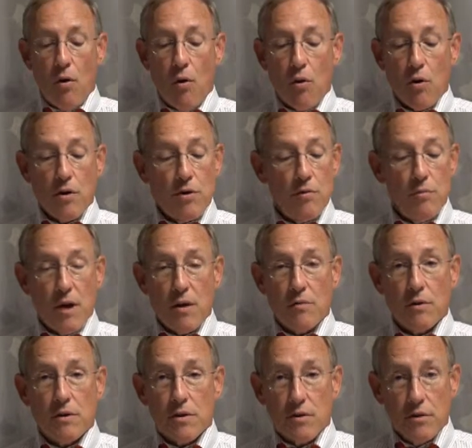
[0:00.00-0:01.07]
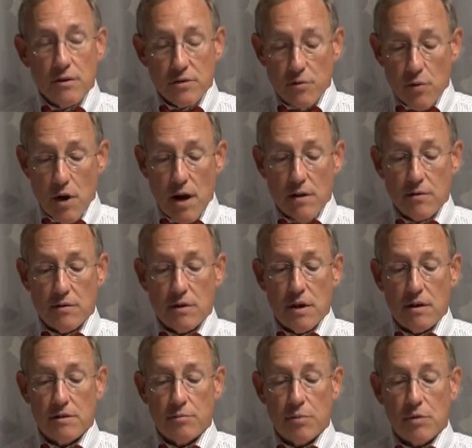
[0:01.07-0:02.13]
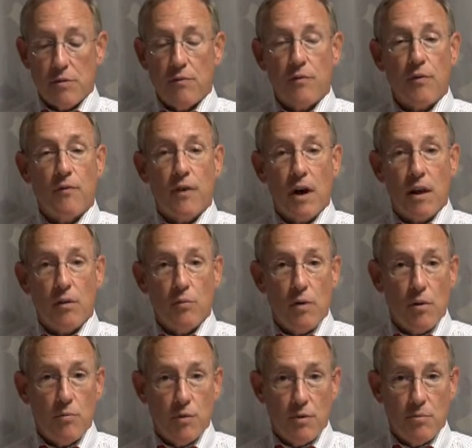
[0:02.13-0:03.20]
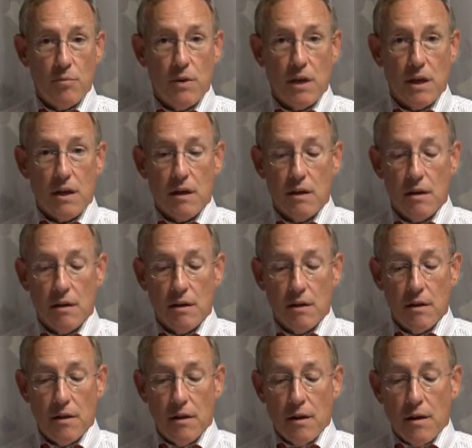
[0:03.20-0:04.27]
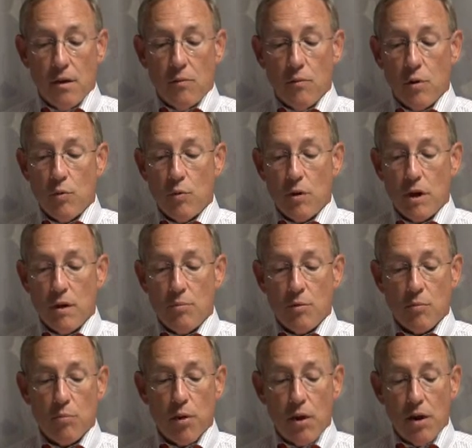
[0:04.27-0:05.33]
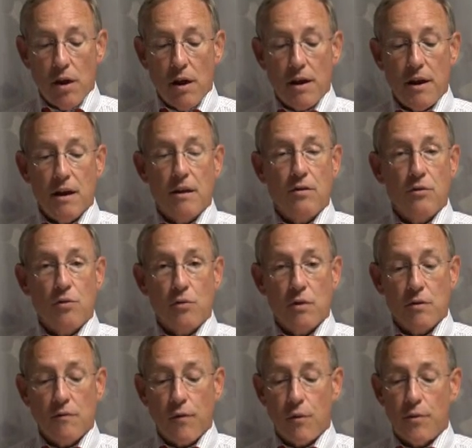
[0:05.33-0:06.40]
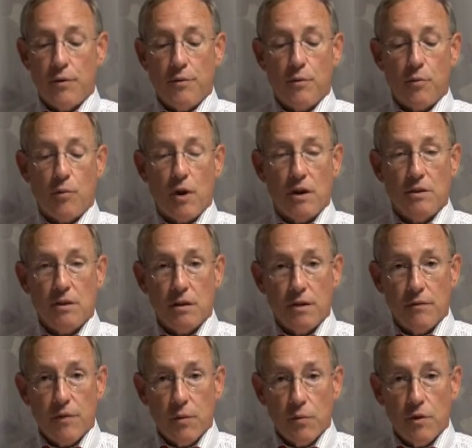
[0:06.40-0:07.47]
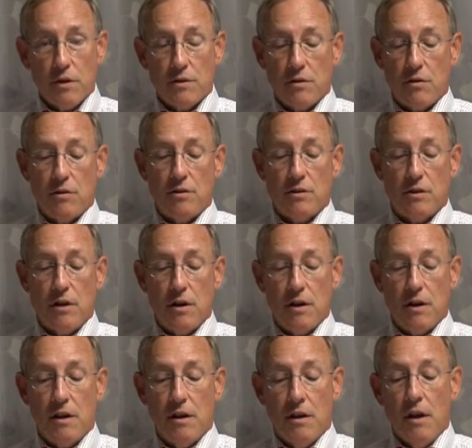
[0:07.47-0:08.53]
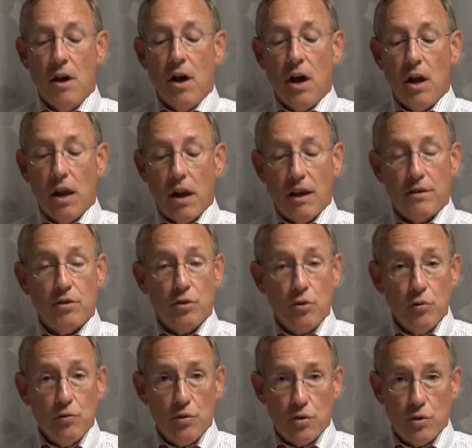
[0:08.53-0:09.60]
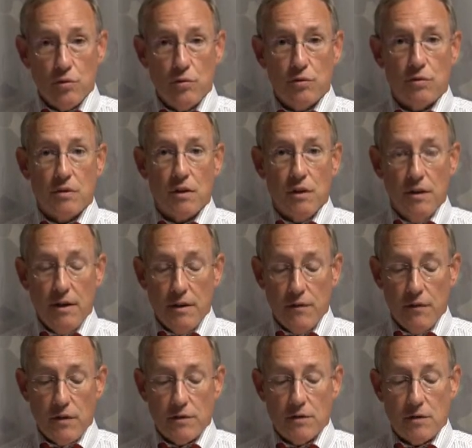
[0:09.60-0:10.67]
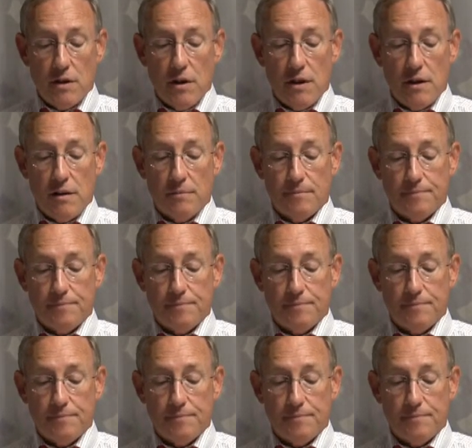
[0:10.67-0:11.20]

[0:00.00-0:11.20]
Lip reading: or you may return to Shriners Hospital for follow-up with me. We will keep your blood and urine for the duration of the research study unless you choose to leave the study.